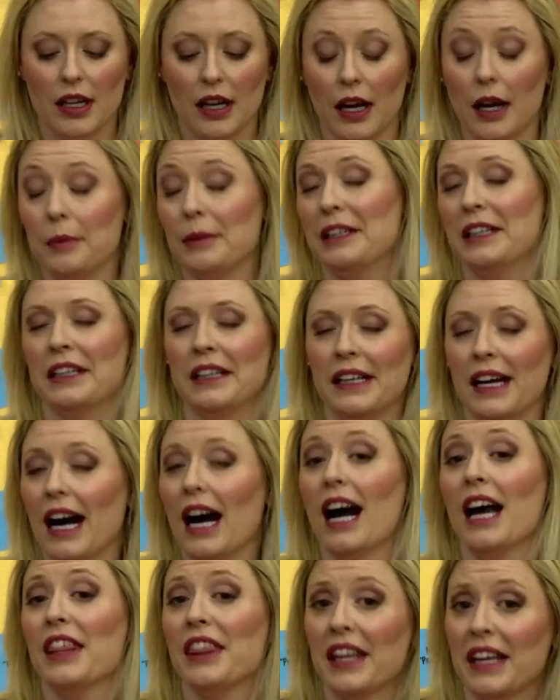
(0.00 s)
I mean,
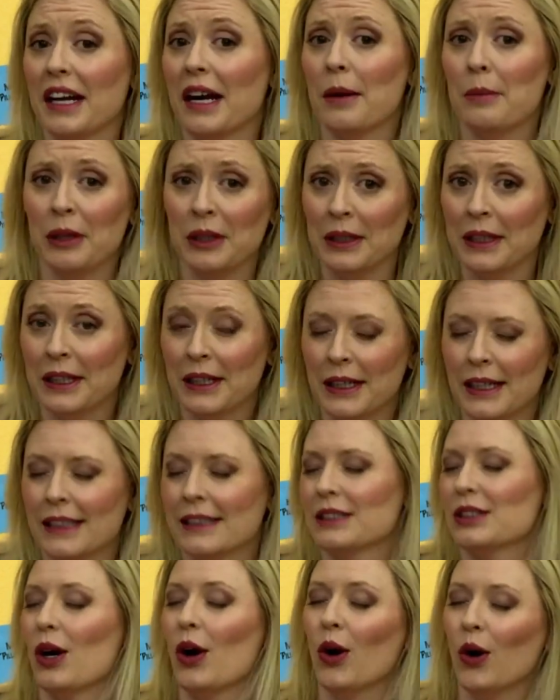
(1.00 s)
I think I'm
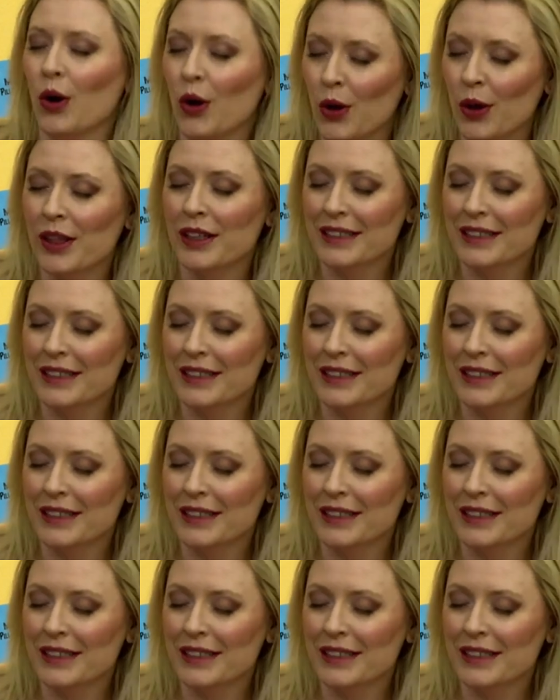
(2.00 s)
hilarious all the